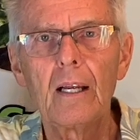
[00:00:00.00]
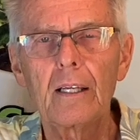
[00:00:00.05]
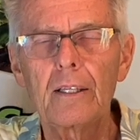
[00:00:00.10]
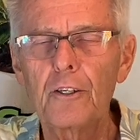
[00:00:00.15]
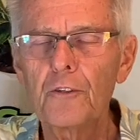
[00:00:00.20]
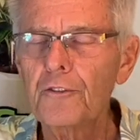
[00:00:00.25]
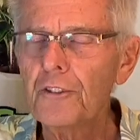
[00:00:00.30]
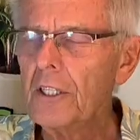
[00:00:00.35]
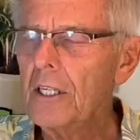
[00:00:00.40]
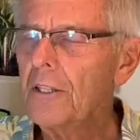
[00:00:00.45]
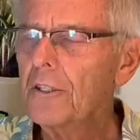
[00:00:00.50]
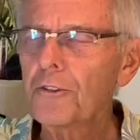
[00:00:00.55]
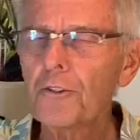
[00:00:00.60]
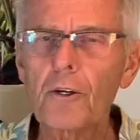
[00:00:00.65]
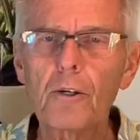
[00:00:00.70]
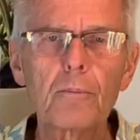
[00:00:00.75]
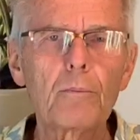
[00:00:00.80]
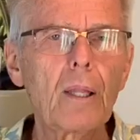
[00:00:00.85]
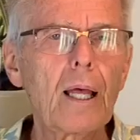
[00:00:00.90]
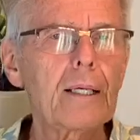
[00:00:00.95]
You see the
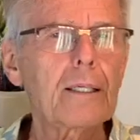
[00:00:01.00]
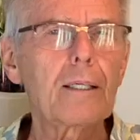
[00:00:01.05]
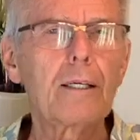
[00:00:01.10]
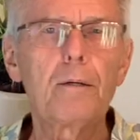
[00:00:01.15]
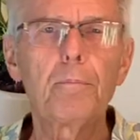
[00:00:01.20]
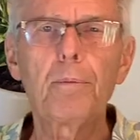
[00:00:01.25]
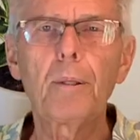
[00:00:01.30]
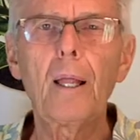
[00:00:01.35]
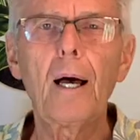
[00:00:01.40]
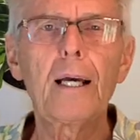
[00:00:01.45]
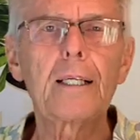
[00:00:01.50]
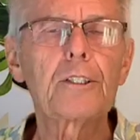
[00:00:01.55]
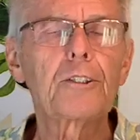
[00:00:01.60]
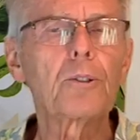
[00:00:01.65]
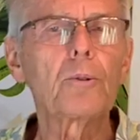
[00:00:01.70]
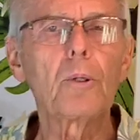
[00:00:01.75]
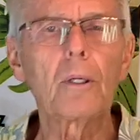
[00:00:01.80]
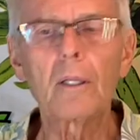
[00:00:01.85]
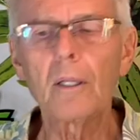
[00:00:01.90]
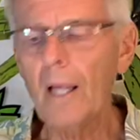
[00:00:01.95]
term LECA applied
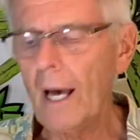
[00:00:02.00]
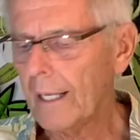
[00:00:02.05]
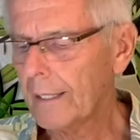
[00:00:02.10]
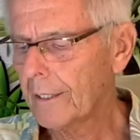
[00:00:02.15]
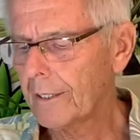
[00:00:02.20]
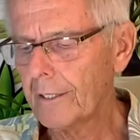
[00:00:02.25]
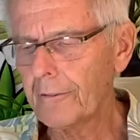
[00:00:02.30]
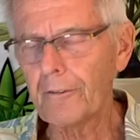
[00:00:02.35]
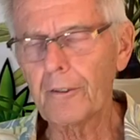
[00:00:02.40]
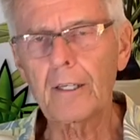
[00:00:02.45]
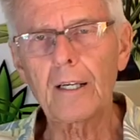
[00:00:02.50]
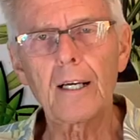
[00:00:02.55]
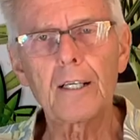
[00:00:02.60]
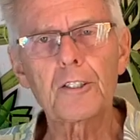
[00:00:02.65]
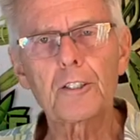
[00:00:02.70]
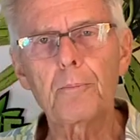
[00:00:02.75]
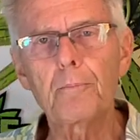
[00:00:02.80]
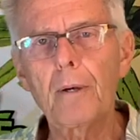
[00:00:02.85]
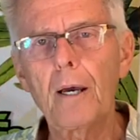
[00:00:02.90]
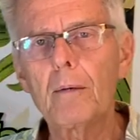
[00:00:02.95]
to a lot of different
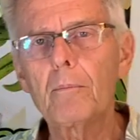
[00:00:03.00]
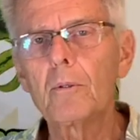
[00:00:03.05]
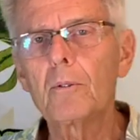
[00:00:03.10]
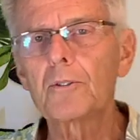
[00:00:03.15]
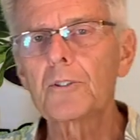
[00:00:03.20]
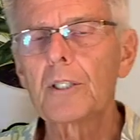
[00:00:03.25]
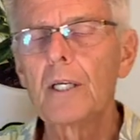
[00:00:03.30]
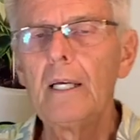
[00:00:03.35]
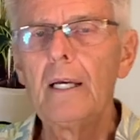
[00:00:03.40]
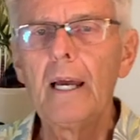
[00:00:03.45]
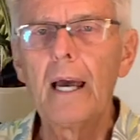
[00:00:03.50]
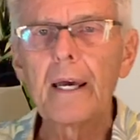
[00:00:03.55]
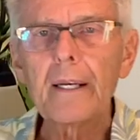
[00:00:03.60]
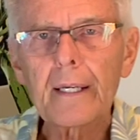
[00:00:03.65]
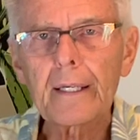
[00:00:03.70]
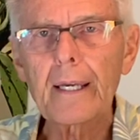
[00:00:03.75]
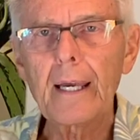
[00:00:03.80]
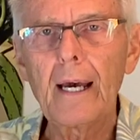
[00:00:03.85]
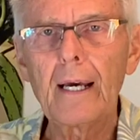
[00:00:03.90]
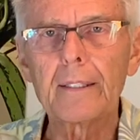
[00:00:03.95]
kinds of pebbles, and
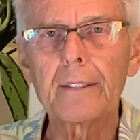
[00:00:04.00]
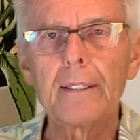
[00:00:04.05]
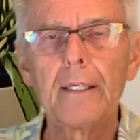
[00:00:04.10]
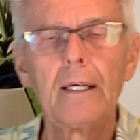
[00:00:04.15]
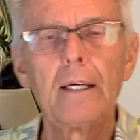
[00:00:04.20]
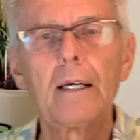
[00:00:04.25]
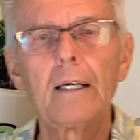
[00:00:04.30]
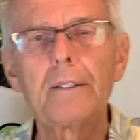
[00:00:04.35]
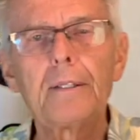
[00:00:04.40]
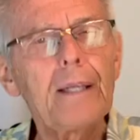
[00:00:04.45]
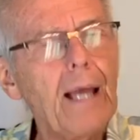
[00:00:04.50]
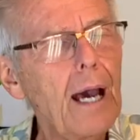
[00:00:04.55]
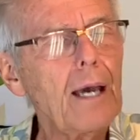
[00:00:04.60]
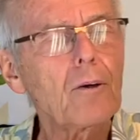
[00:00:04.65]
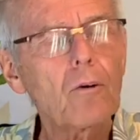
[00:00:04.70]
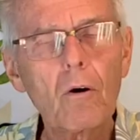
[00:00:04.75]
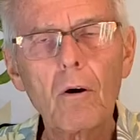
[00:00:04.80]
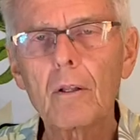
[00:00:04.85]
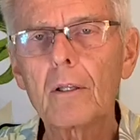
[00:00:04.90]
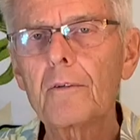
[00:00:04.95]
again, not
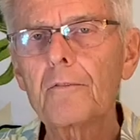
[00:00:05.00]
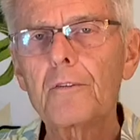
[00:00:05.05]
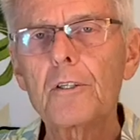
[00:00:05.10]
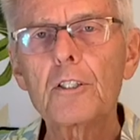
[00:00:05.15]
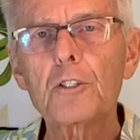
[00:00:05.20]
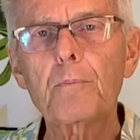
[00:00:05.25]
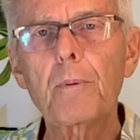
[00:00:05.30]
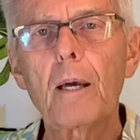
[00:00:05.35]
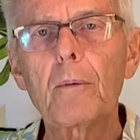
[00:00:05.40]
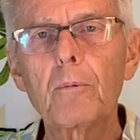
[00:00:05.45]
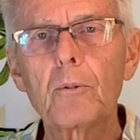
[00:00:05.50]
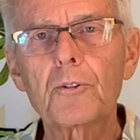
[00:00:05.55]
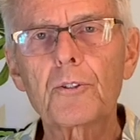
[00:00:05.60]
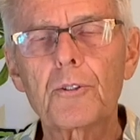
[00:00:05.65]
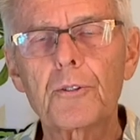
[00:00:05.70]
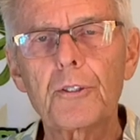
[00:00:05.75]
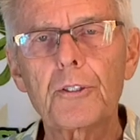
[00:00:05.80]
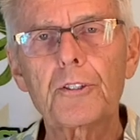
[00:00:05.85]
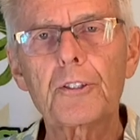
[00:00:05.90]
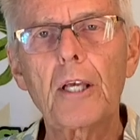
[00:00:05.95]
all of these pebbles
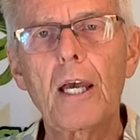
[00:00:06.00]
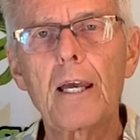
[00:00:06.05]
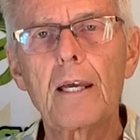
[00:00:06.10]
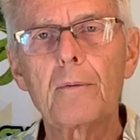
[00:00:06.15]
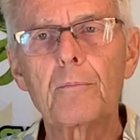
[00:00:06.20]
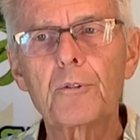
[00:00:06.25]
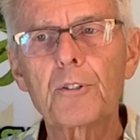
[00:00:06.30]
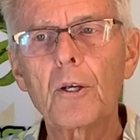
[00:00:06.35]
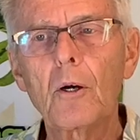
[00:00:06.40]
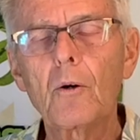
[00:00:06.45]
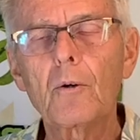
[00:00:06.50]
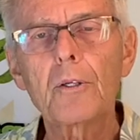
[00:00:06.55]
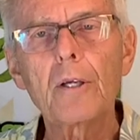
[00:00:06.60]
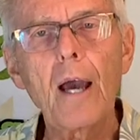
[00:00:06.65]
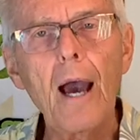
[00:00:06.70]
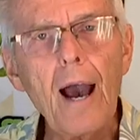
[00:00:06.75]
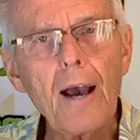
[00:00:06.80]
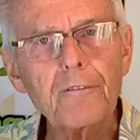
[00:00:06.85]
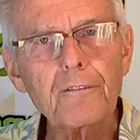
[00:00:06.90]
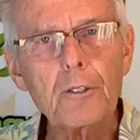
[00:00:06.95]
are the same. So you
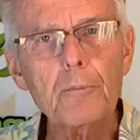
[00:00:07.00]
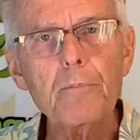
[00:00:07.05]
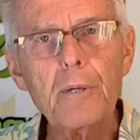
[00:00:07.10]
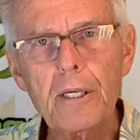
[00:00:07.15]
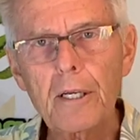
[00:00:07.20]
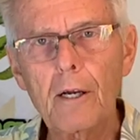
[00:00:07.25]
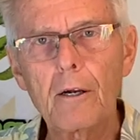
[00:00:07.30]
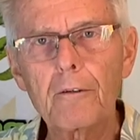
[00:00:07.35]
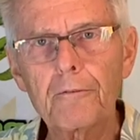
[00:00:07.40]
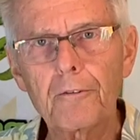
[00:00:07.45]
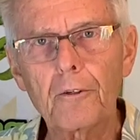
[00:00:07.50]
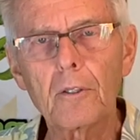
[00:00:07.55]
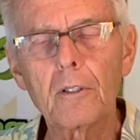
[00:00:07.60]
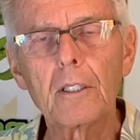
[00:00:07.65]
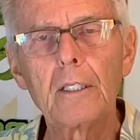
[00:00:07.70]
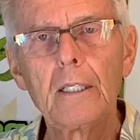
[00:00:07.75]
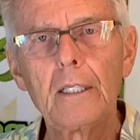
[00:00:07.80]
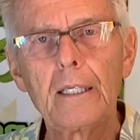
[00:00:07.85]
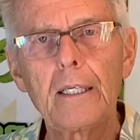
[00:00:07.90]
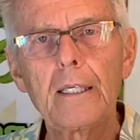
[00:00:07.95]
have to be careful
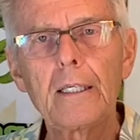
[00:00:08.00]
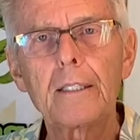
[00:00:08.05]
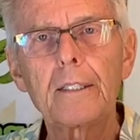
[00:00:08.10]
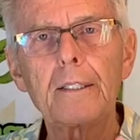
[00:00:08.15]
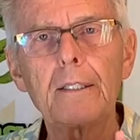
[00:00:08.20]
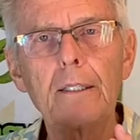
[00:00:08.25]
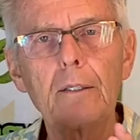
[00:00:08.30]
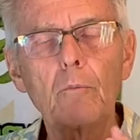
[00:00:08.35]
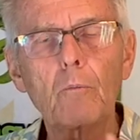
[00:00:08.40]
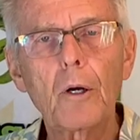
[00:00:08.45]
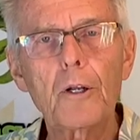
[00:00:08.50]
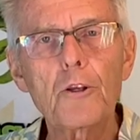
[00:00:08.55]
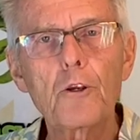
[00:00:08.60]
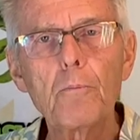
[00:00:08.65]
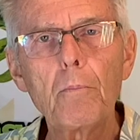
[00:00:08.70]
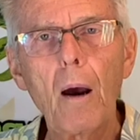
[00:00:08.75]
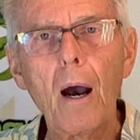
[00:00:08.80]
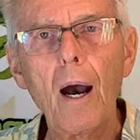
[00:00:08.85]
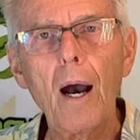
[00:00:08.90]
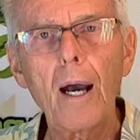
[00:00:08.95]
in what you
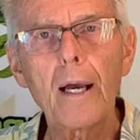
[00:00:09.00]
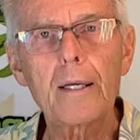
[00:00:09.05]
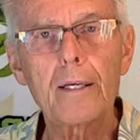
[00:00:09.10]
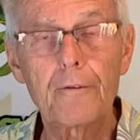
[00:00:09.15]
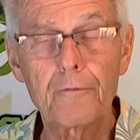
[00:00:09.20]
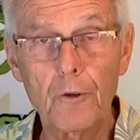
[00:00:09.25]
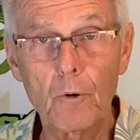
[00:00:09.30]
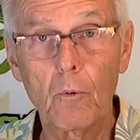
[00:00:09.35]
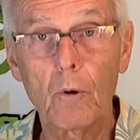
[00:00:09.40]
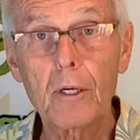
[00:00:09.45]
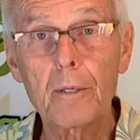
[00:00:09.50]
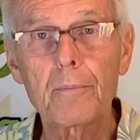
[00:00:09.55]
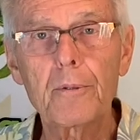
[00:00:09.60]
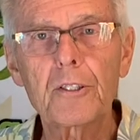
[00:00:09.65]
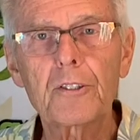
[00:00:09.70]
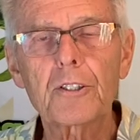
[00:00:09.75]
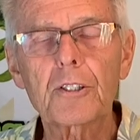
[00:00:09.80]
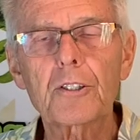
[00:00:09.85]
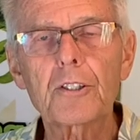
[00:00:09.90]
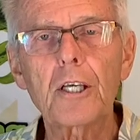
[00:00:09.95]
buy if you want to be
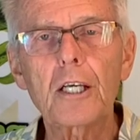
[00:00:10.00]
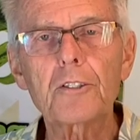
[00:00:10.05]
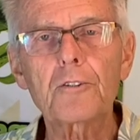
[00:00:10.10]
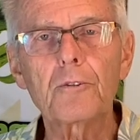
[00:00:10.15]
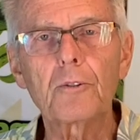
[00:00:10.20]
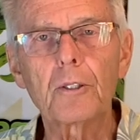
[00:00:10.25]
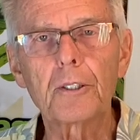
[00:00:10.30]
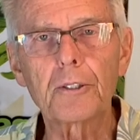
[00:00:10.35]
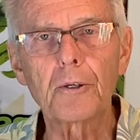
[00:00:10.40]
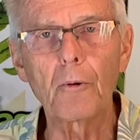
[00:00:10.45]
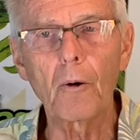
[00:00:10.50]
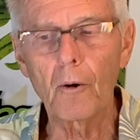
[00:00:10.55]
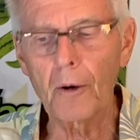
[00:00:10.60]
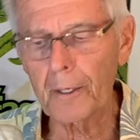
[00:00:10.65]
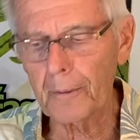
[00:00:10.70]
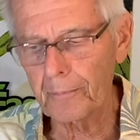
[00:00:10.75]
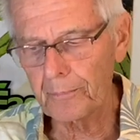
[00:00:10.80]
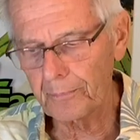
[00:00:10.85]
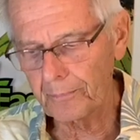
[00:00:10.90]
successful in growing.